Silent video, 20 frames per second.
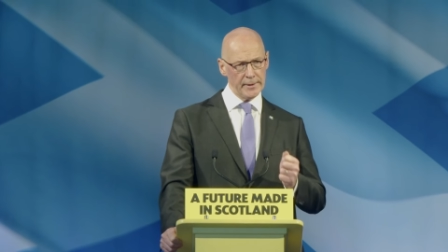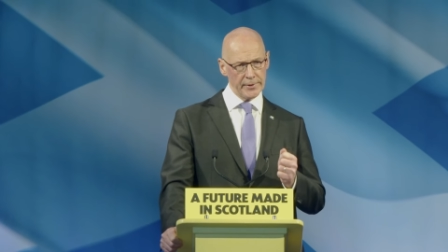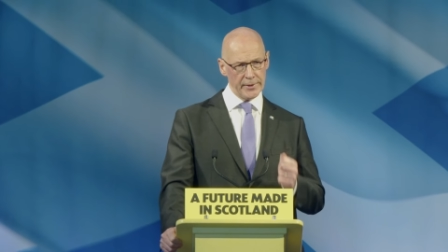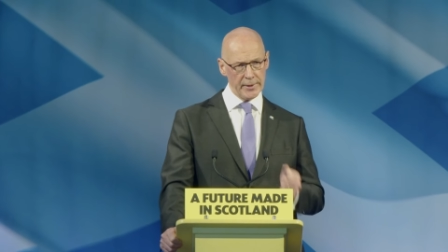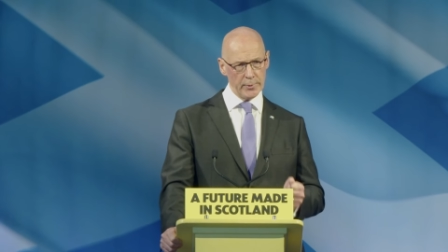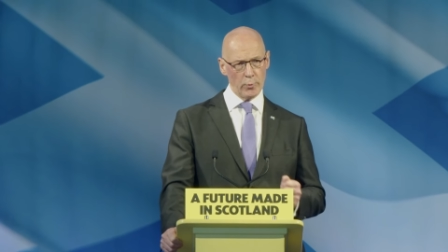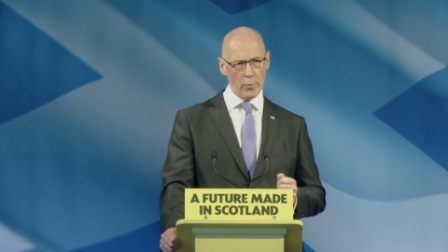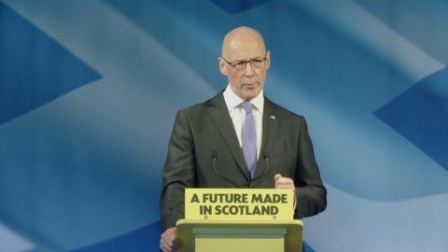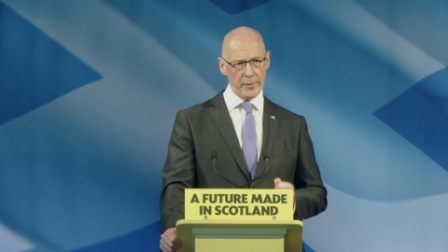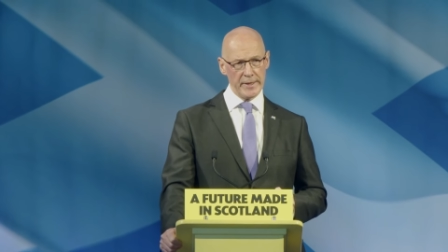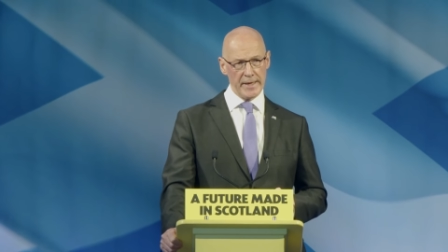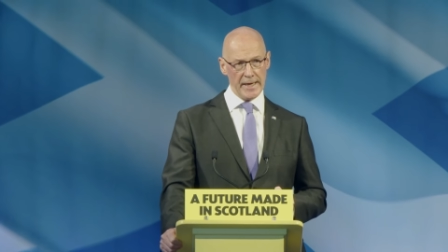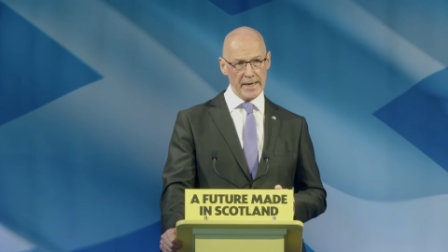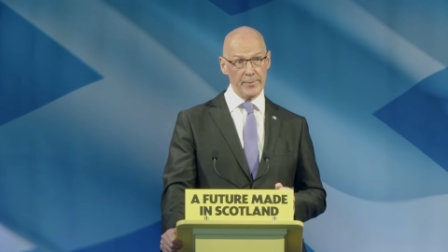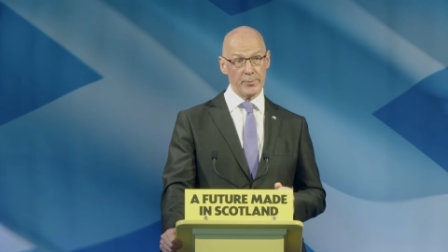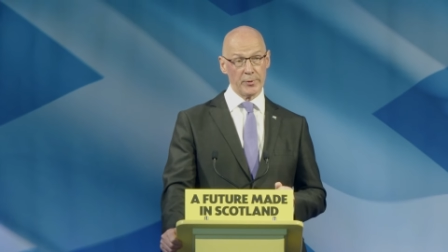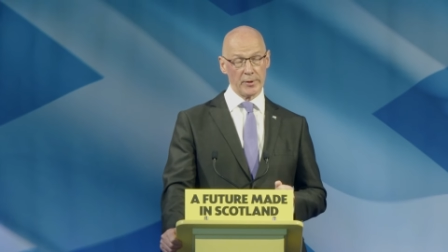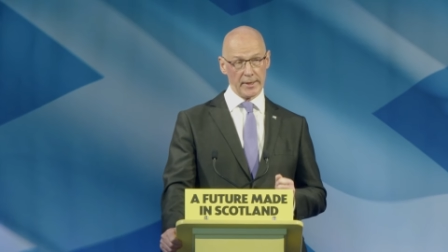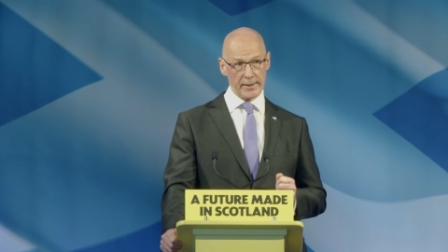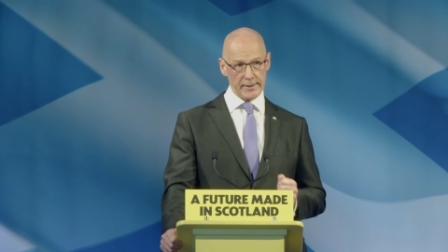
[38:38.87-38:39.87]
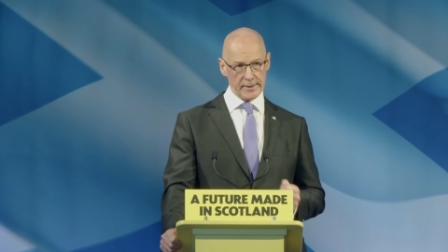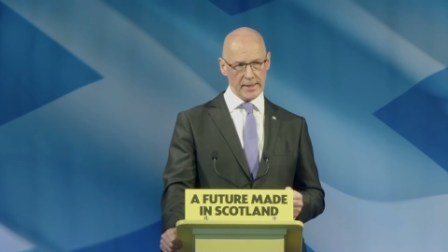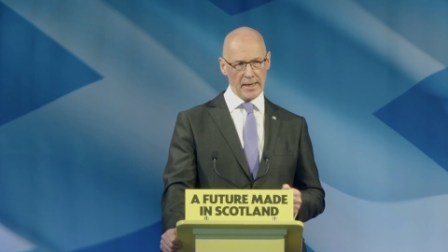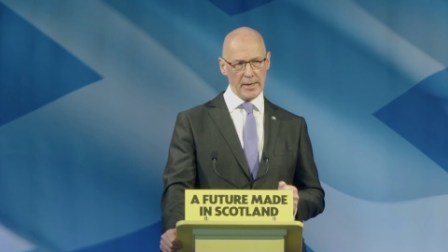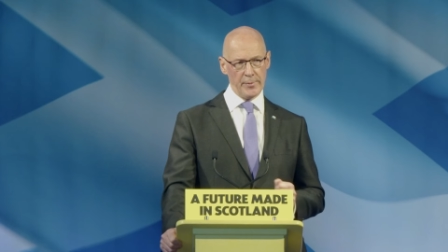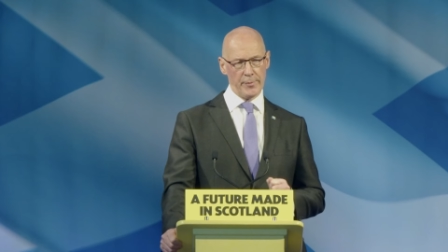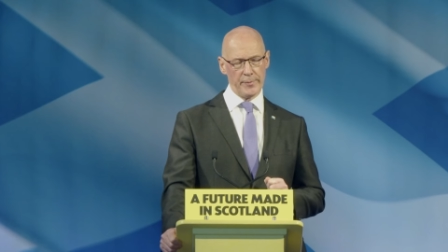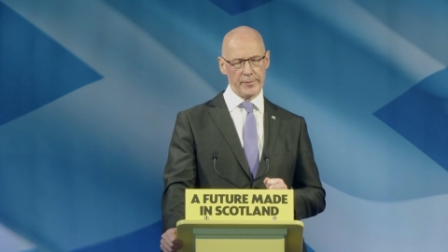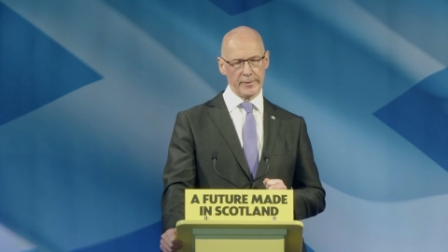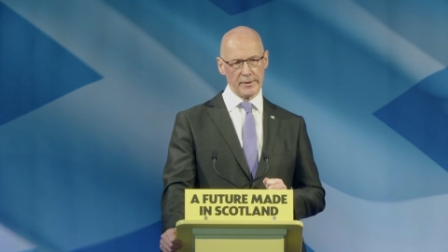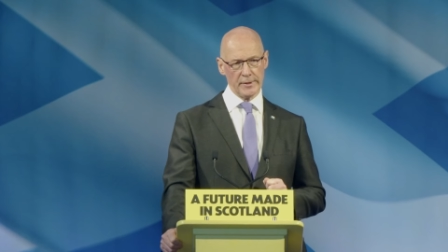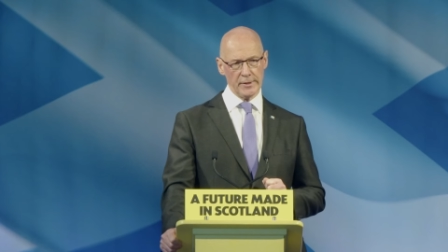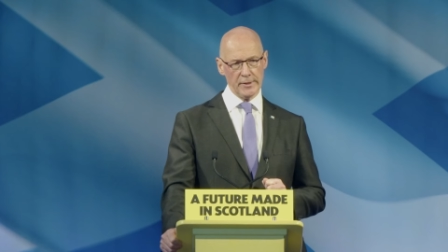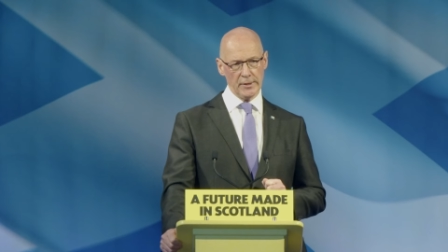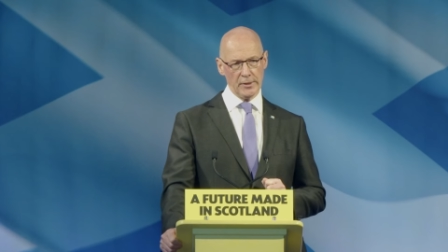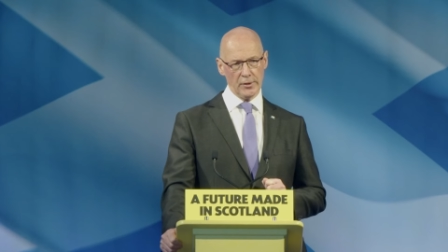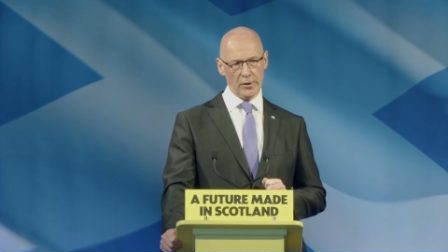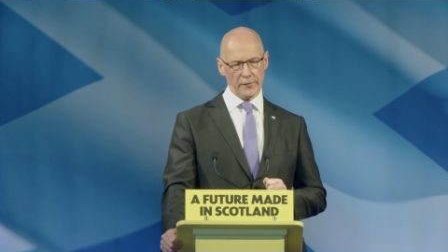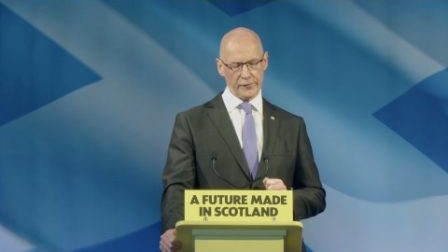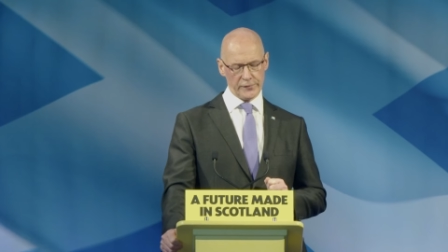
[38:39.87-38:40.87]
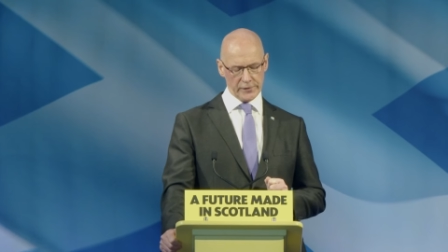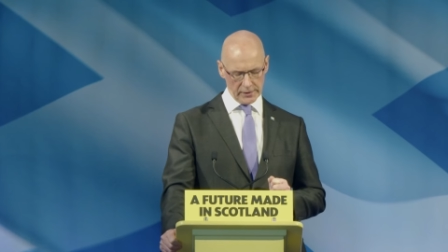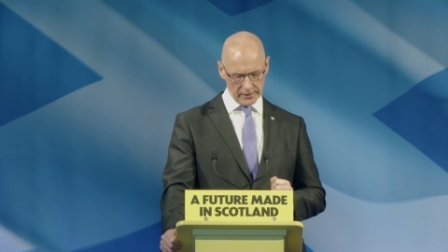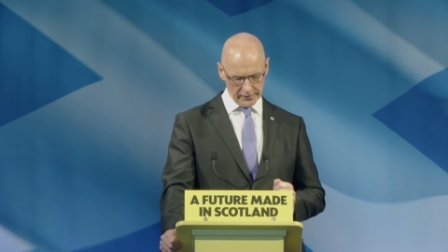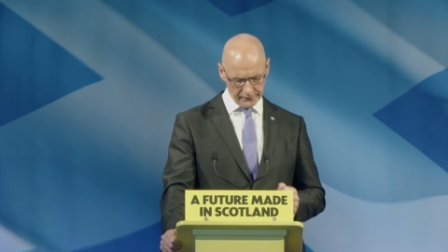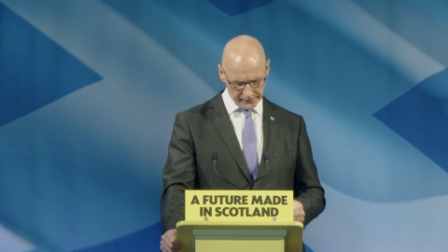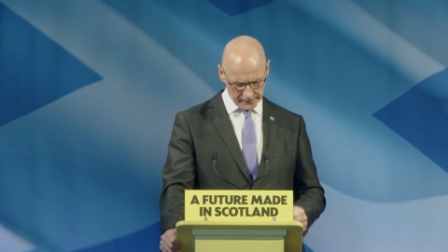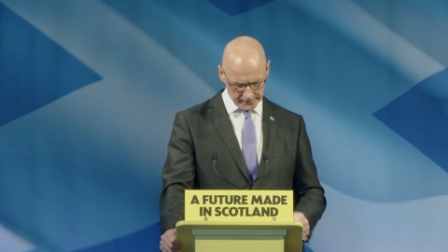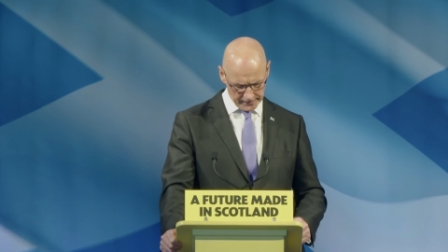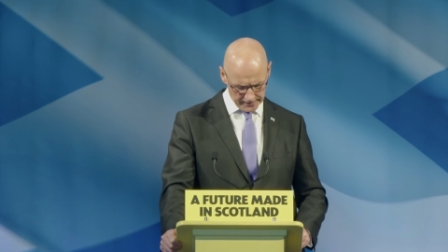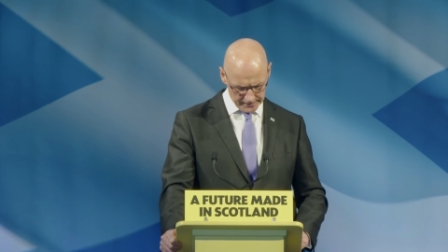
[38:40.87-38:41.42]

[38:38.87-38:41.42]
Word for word: that will be able and capable of delivering